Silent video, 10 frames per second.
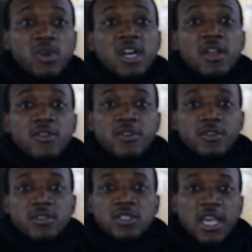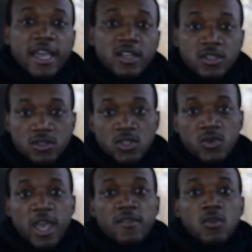other side hustles you
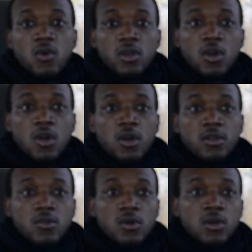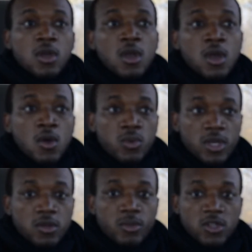have going on, or what
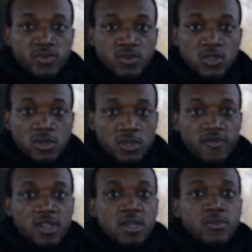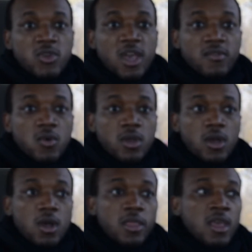other multiple streams of income you have going
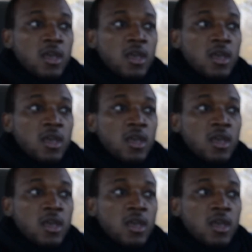on.